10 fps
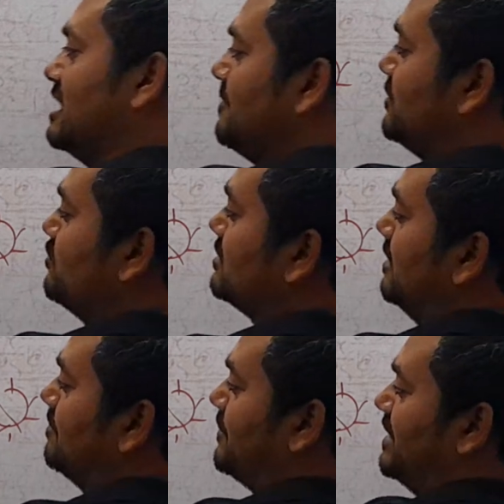if you
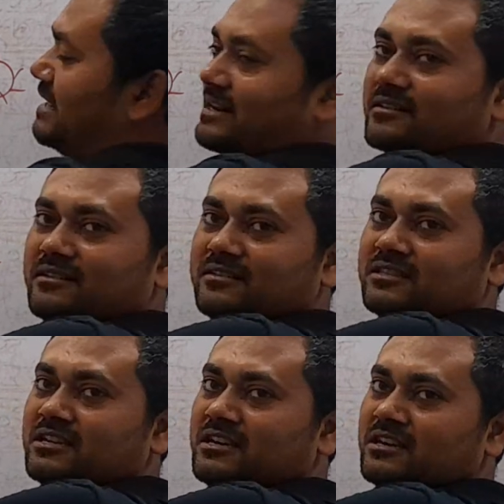compare
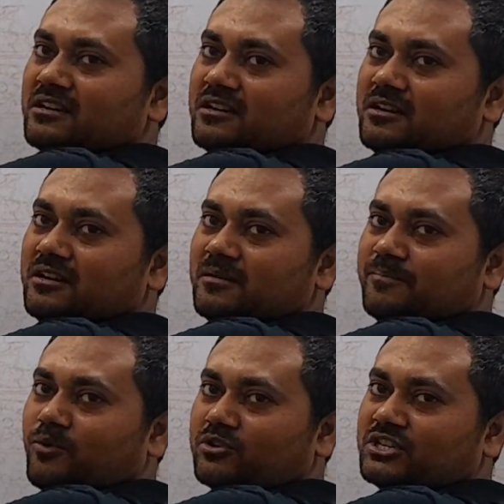the
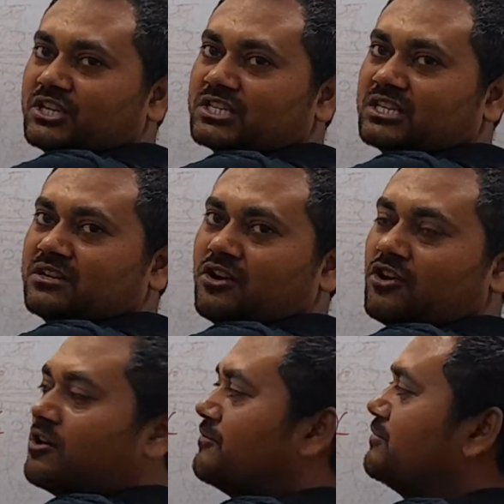position
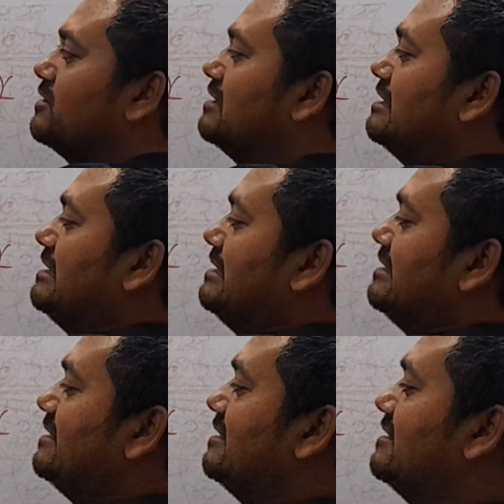of
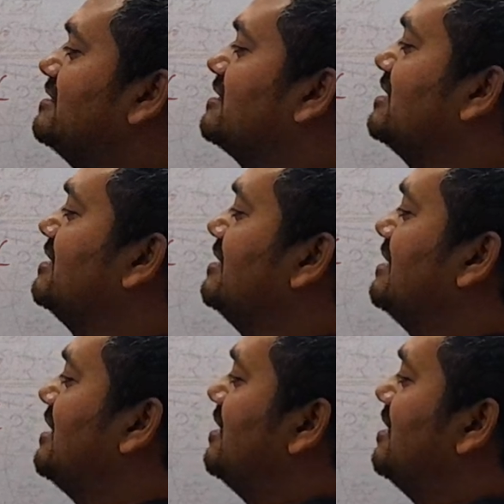this